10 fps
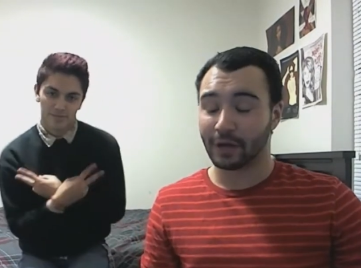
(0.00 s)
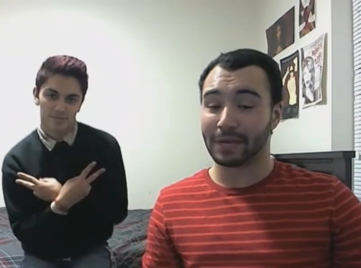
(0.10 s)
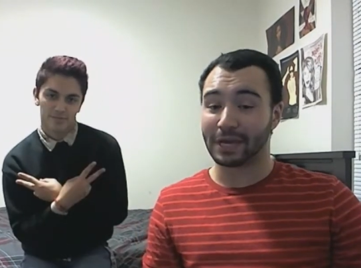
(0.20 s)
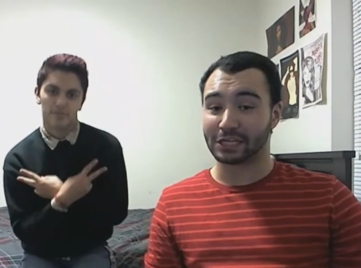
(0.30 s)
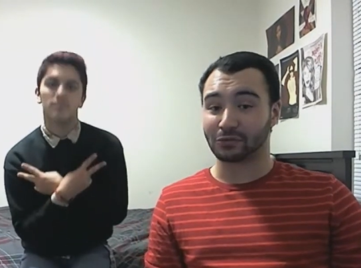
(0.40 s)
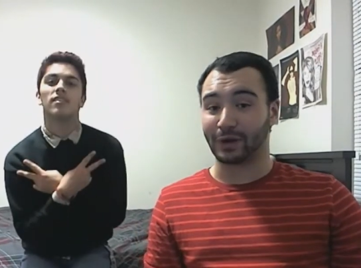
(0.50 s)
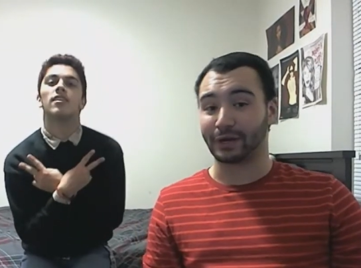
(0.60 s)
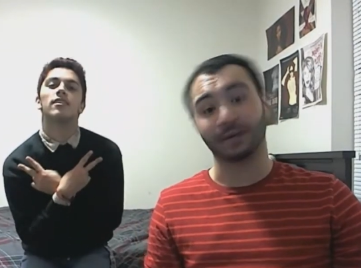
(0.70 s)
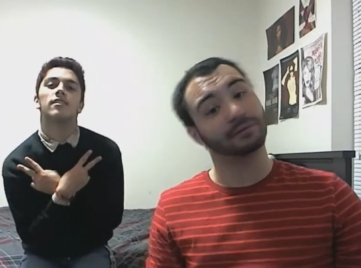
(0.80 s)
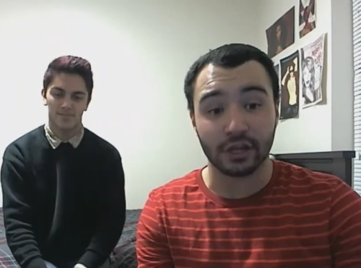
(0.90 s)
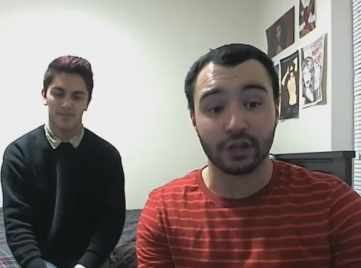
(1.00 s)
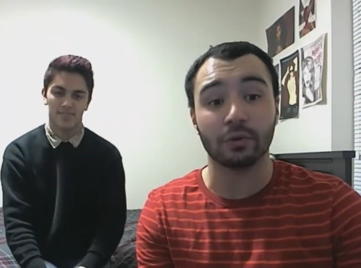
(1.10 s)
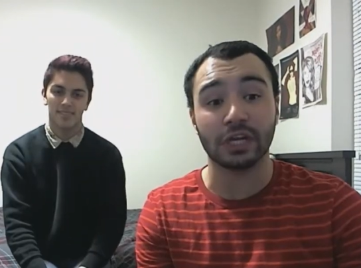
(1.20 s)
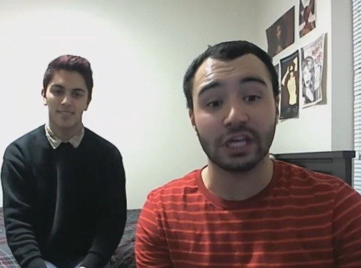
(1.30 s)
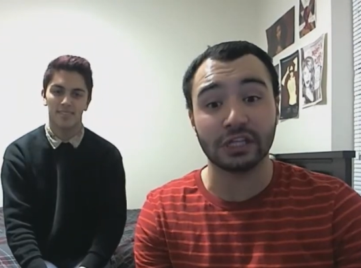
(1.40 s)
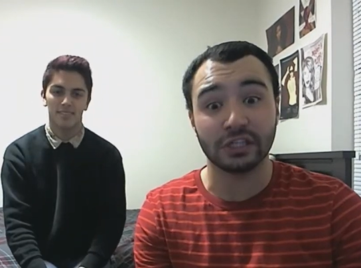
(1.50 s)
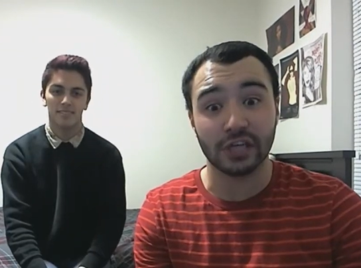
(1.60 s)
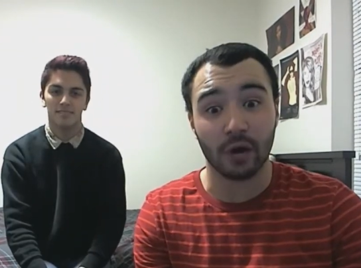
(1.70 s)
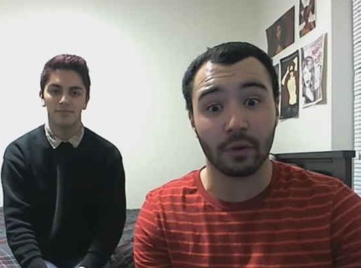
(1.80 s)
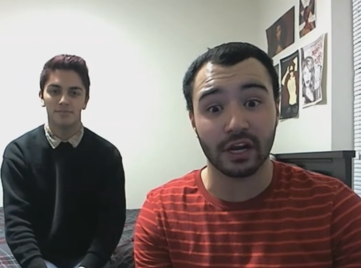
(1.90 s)
Speaker 1: Make it trending. You need to
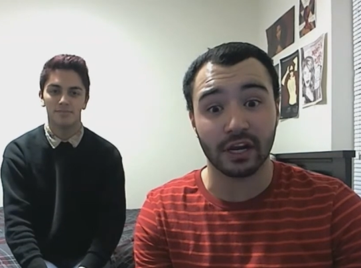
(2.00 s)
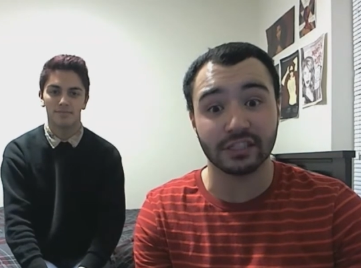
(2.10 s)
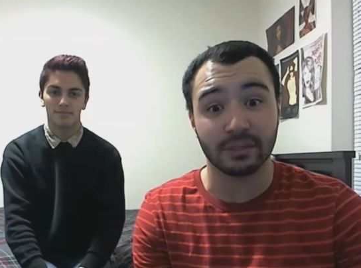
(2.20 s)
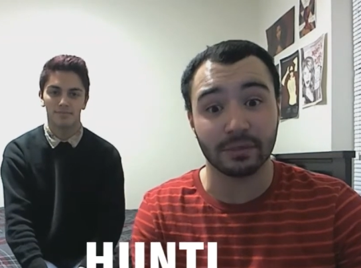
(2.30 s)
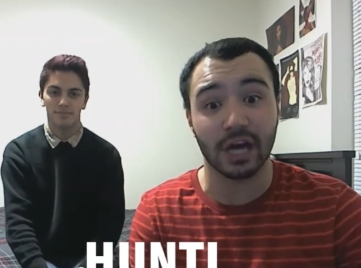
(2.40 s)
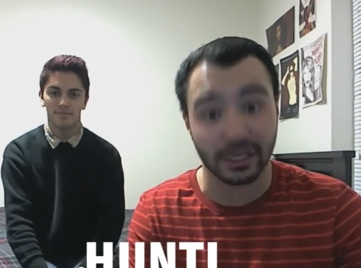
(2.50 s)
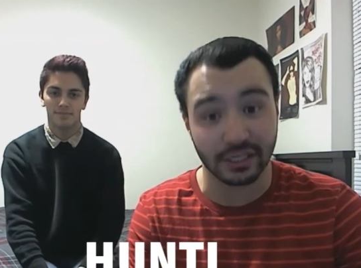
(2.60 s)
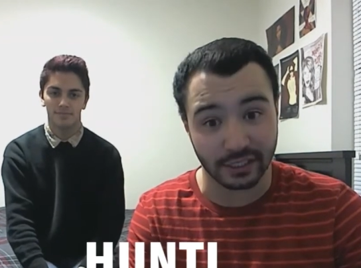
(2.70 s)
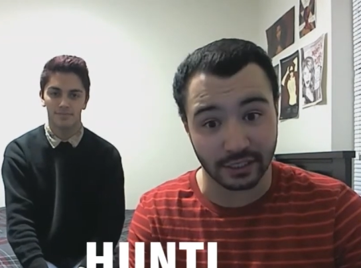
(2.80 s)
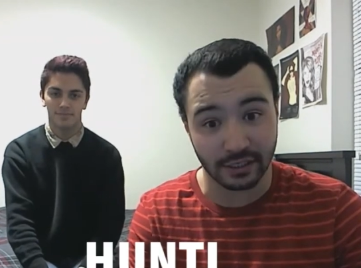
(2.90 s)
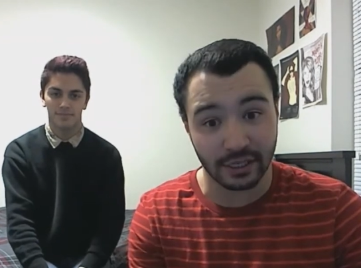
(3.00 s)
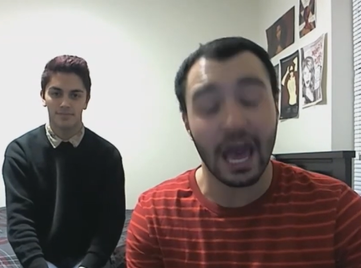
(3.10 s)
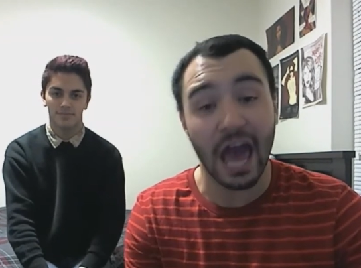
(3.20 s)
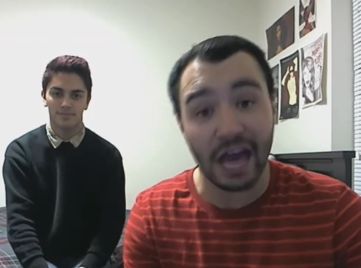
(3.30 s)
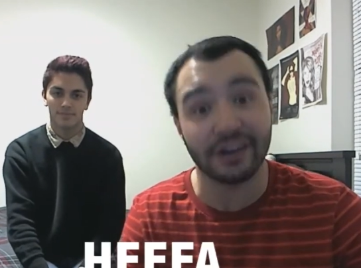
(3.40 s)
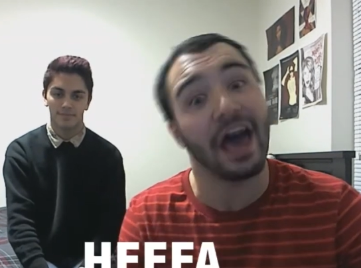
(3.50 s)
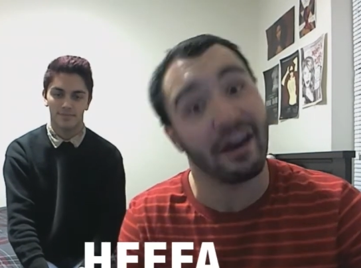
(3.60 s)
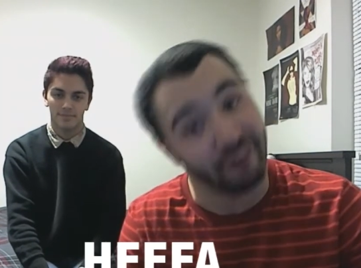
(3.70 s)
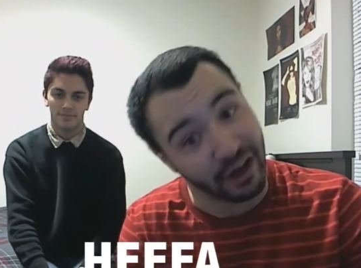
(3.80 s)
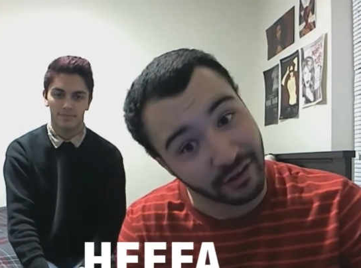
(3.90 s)
know what it is to be a huntie and a
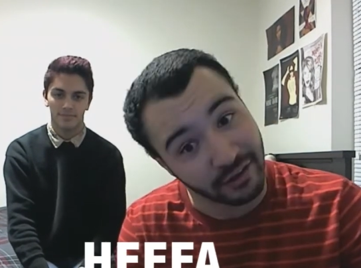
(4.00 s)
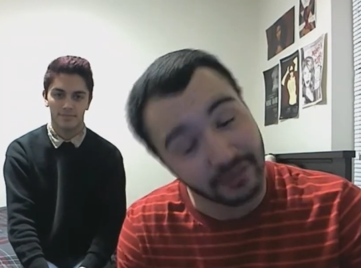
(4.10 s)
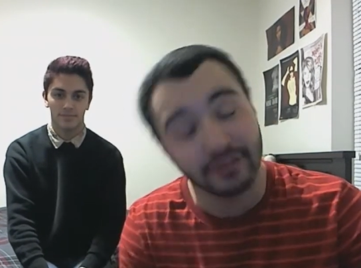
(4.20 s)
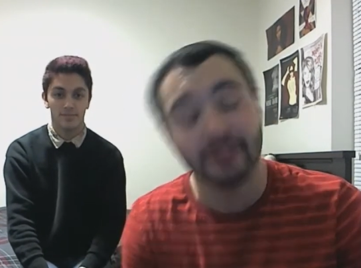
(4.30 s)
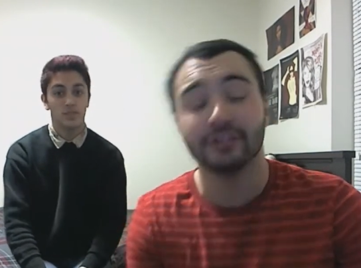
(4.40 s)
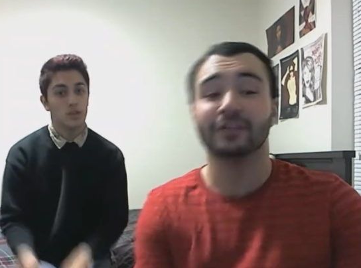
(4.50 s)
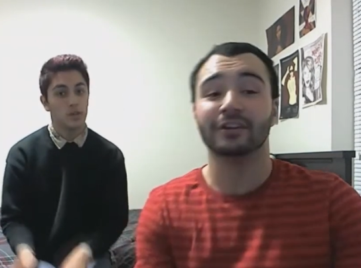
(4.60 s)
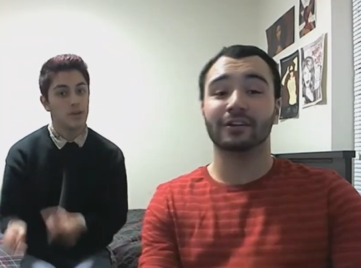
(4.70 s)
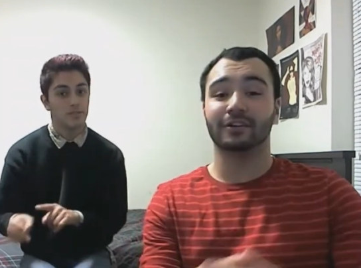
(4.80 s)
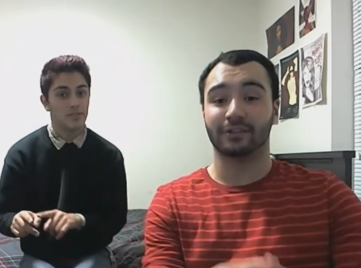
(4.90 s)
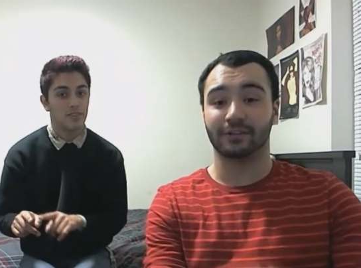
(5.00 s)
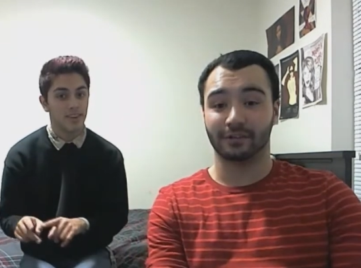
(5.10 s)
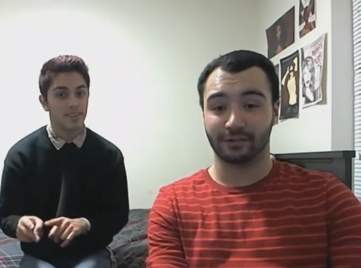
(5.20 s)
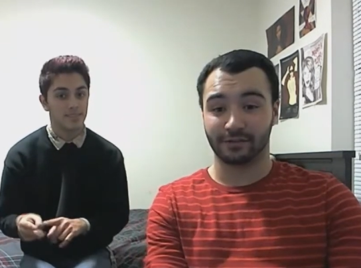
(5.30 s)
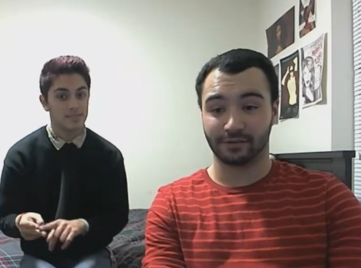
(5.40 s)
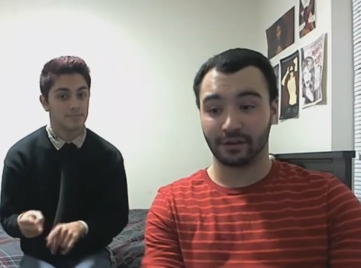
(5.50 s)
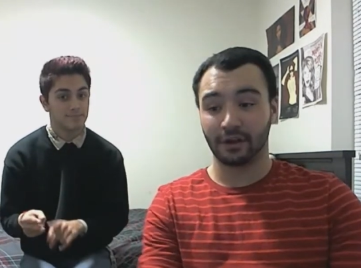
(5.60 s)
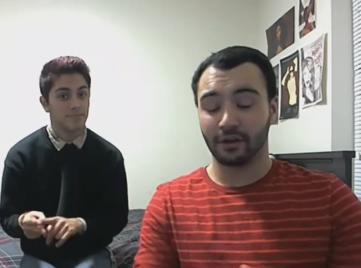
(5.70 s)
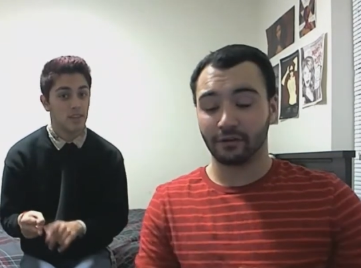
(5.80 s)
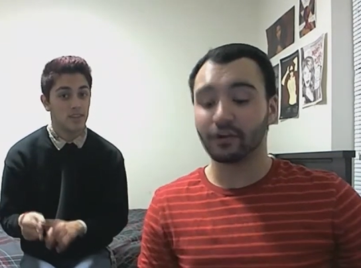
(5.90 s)
heifer
Speaker 2: two different things.
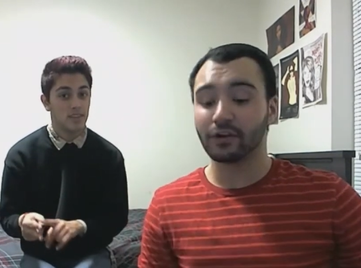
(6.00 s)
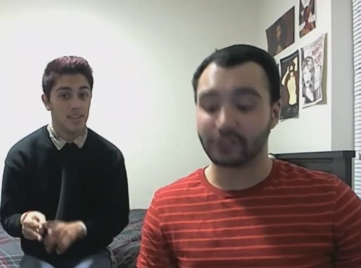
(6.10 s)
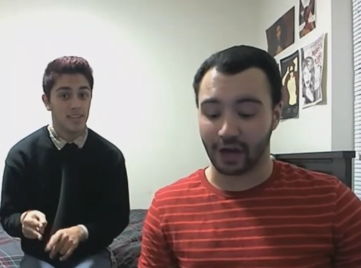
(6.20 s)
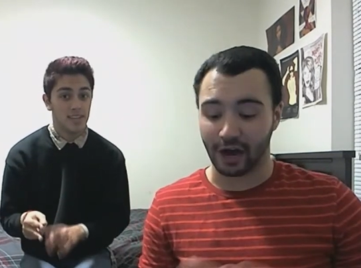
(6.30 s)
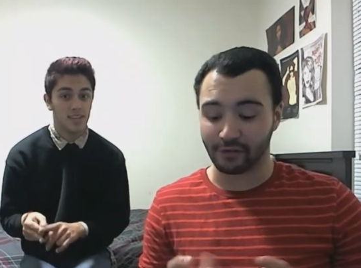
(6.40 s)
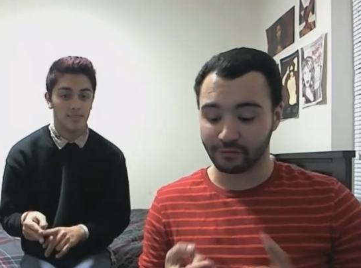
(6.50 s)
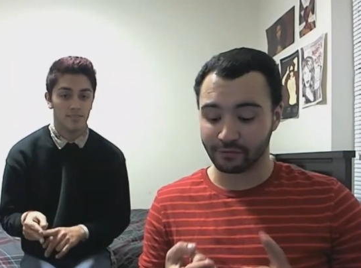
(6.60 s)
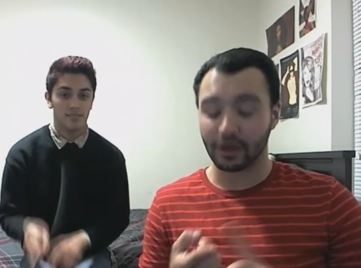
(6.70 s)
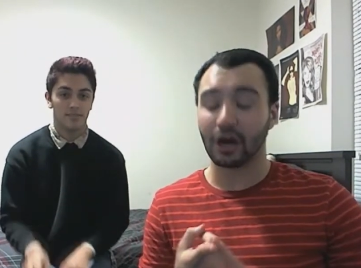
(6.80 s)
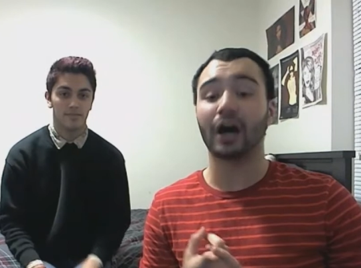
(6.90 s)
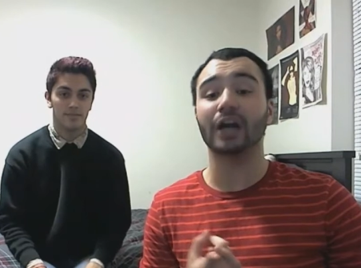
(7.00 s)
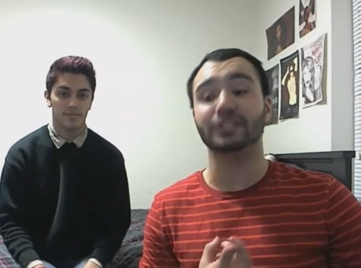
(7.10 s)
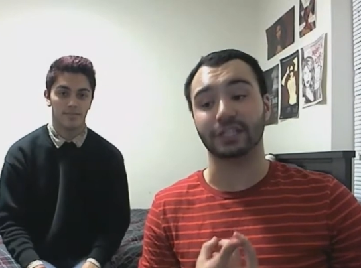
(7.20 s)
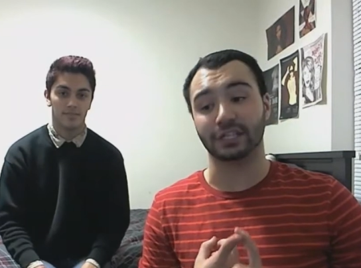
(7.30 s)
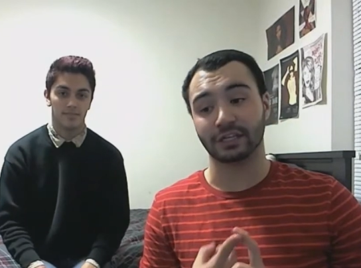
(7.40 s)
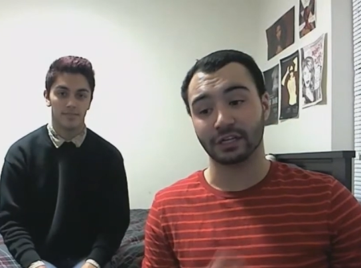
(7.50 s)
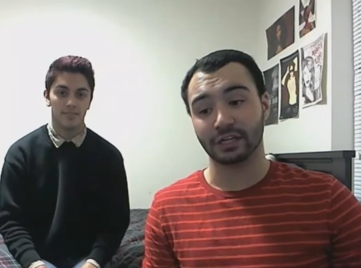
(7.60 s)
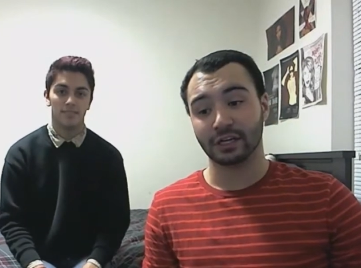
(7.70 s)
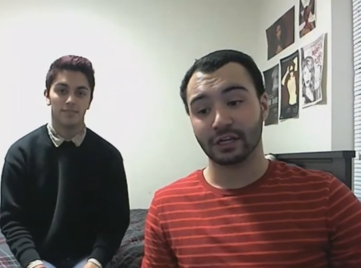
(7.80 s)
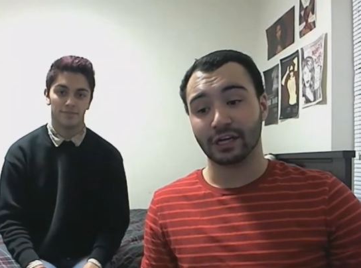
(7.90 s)
Speaker 1: First off, hunty
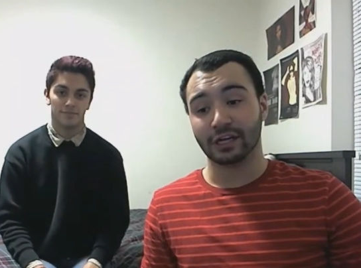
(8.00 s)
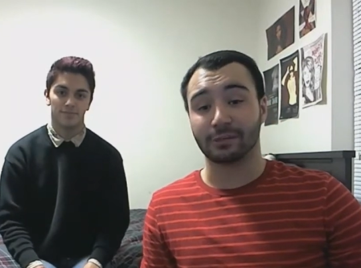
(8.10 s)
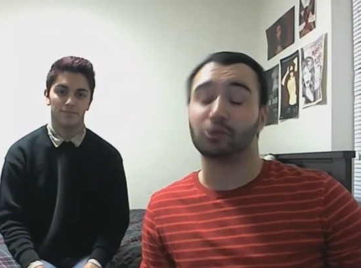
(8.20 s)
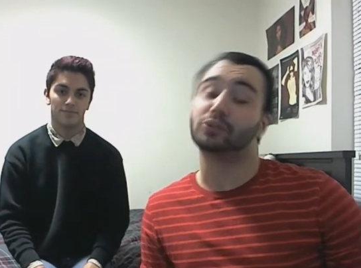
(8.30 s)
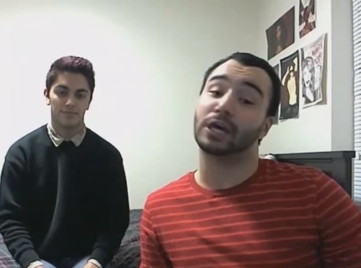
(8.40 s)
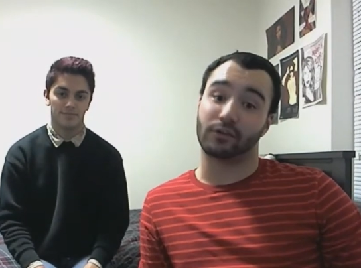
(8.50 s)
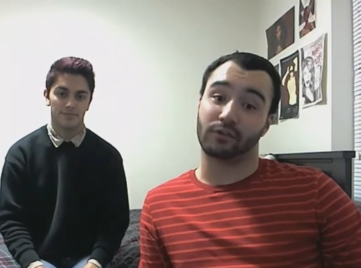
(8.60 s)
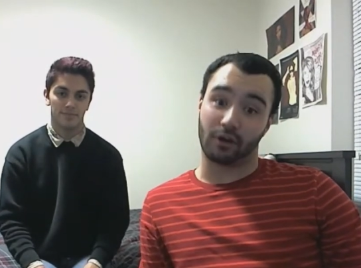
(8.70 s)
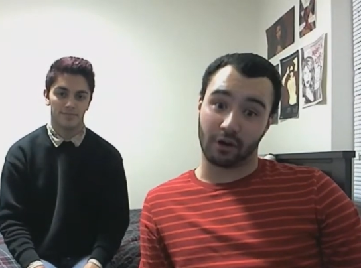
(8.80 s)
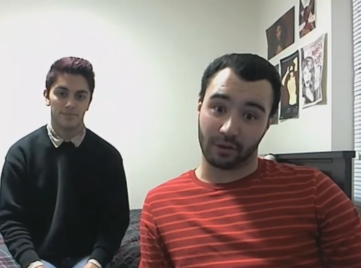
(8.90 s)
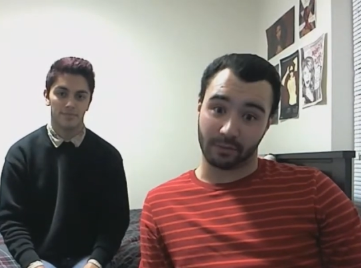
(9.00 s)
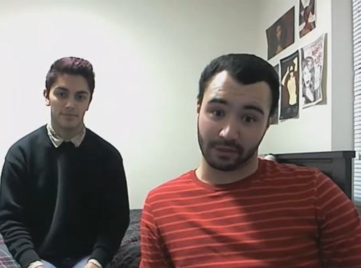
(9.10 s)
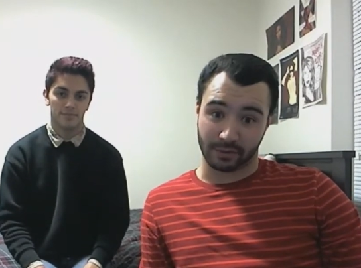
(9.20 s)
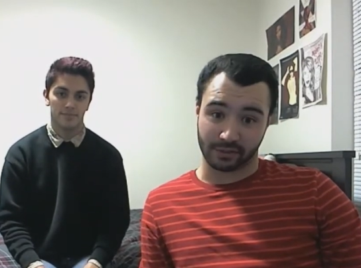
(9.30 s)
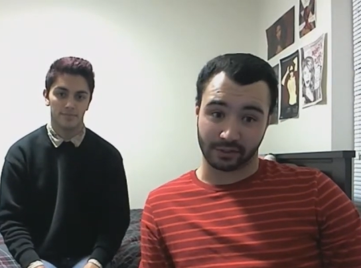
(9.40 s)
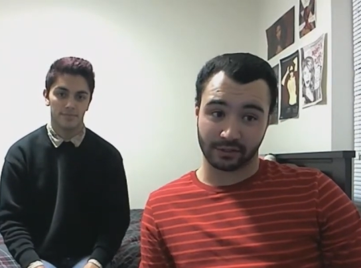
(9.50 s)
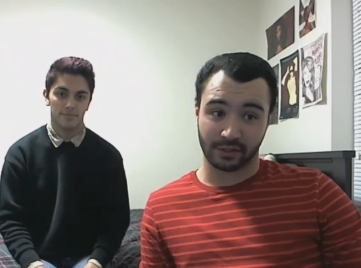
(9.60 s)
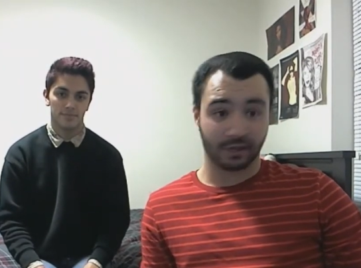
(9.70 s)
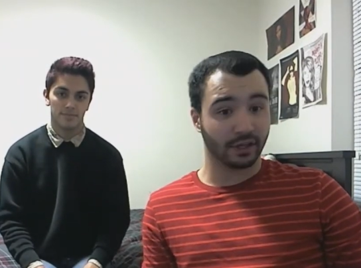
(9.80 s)
is someone who's getting all up in your business.